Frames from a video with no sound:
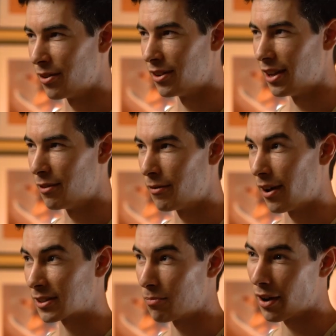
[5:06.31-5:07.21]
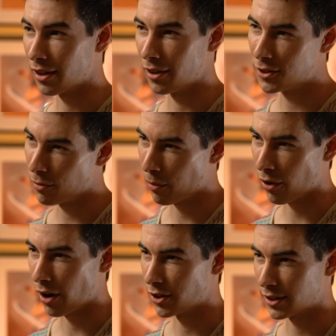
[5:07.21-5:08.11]
would invest money into my
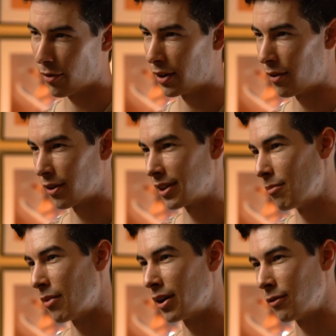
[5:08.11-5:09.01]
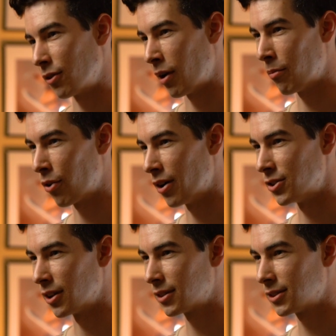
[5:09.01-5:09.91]
projects. I would never get money from my
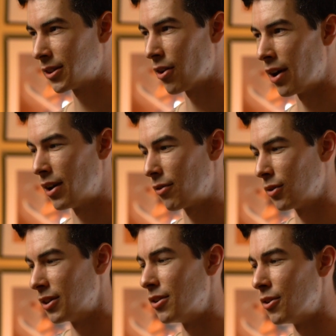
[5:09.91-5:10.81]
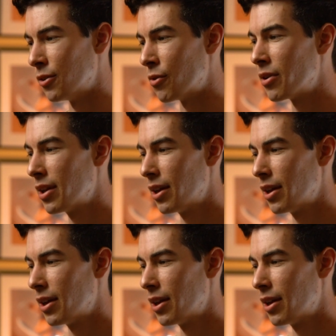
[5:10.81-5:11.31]
projects, so I never really knew